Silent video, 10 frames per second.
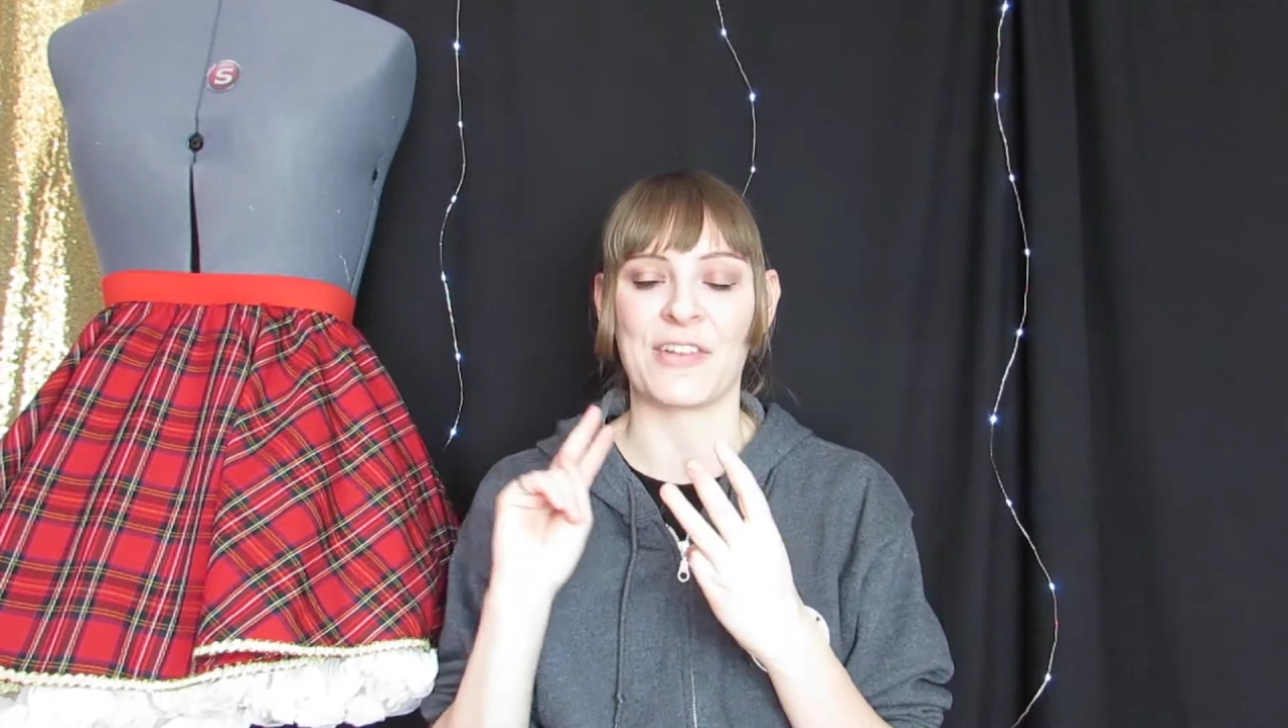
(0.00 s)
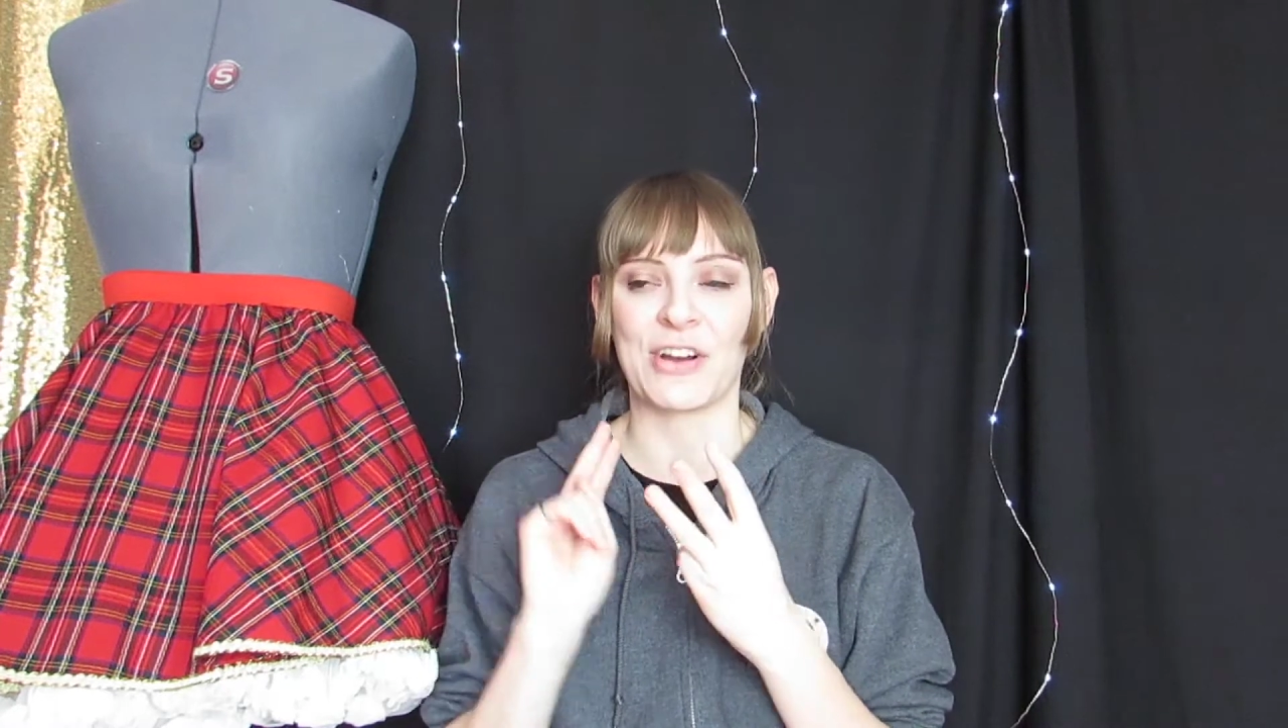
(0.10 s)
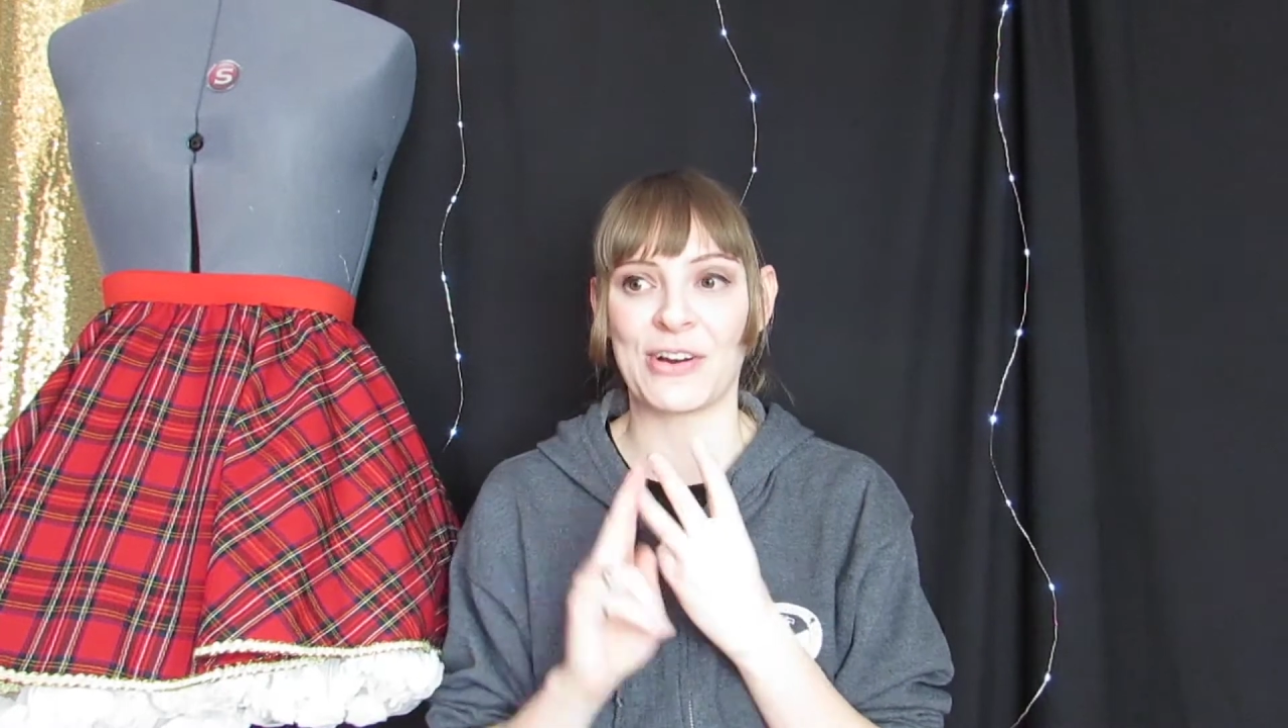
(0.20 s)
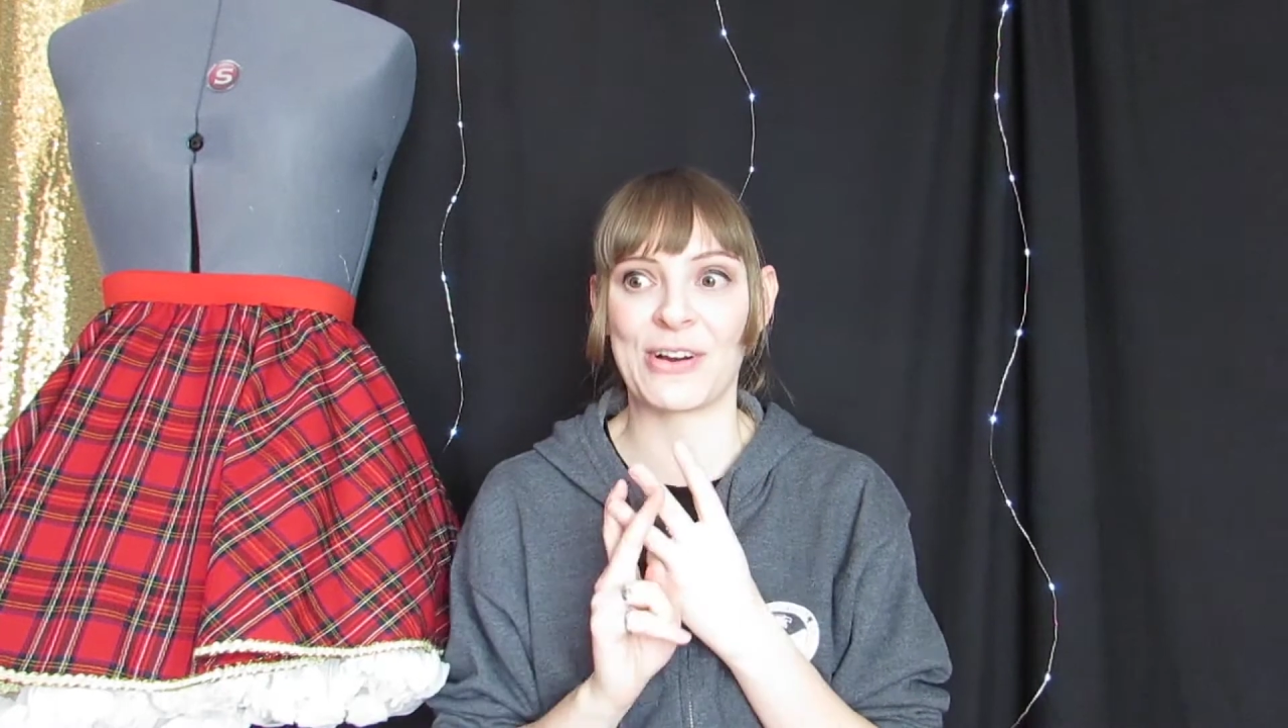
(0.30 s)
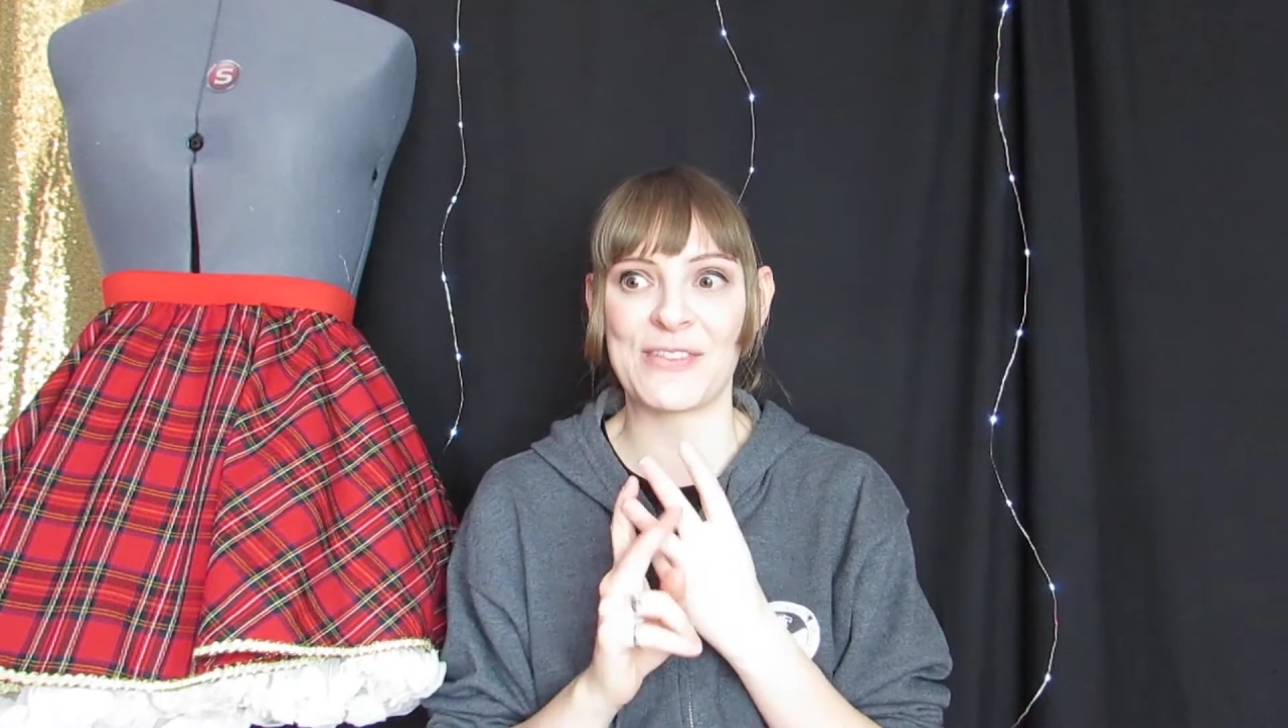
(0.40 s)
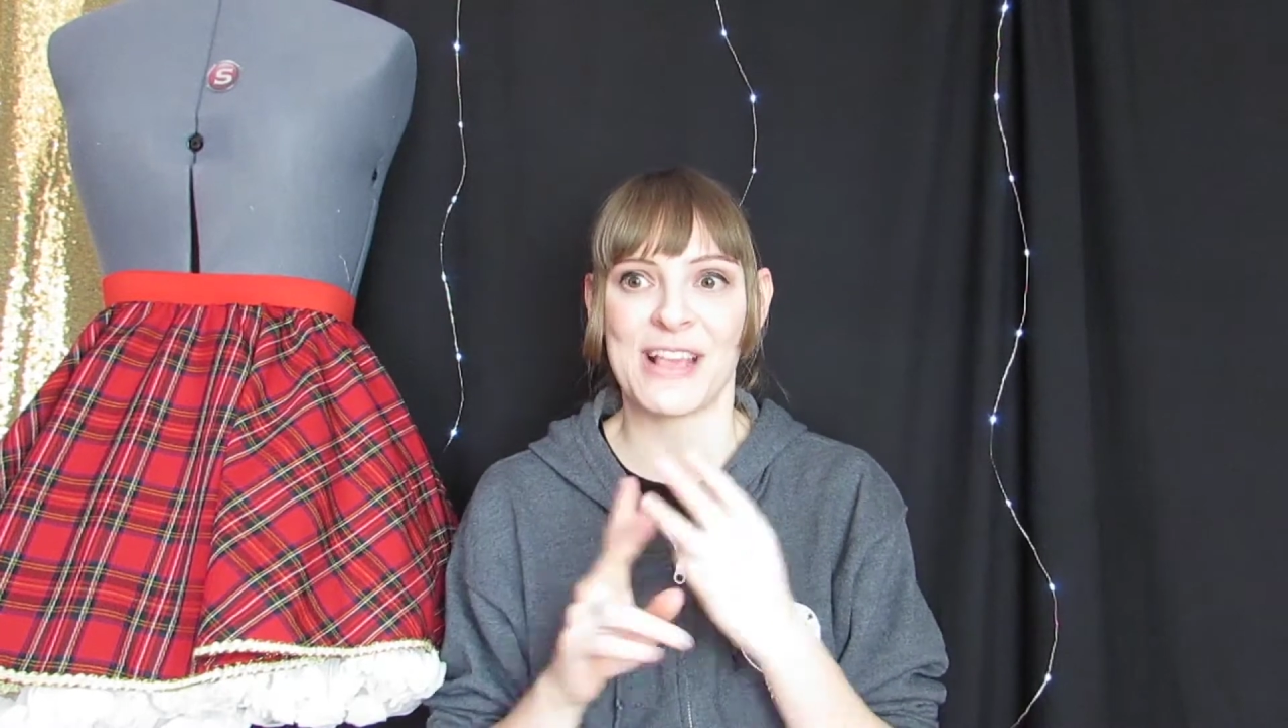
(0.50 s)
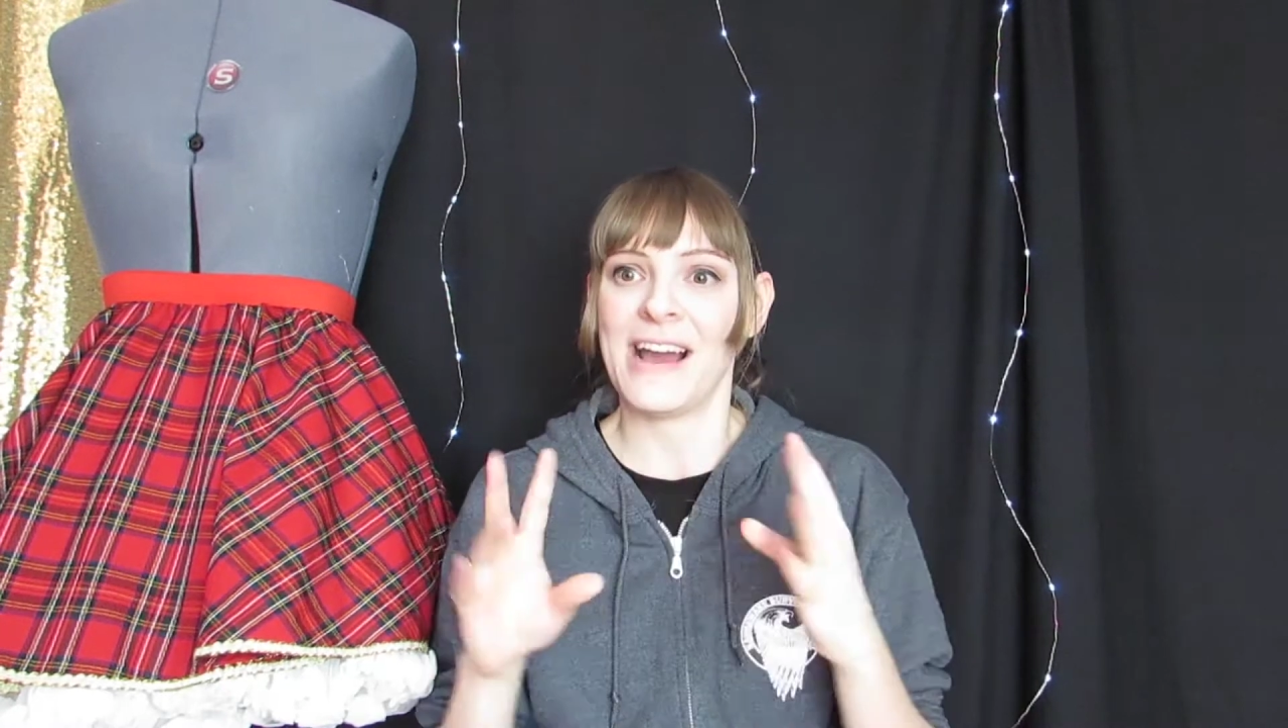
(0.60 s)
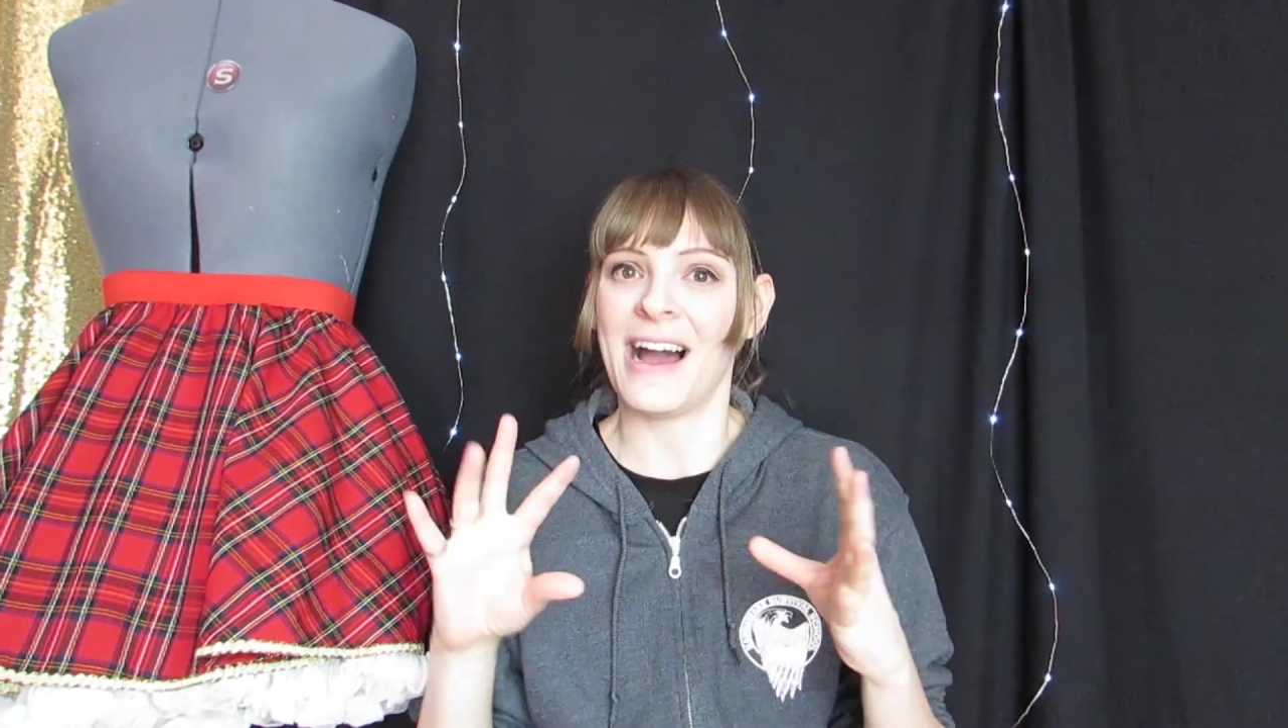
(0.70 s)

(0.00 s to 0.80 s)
curves.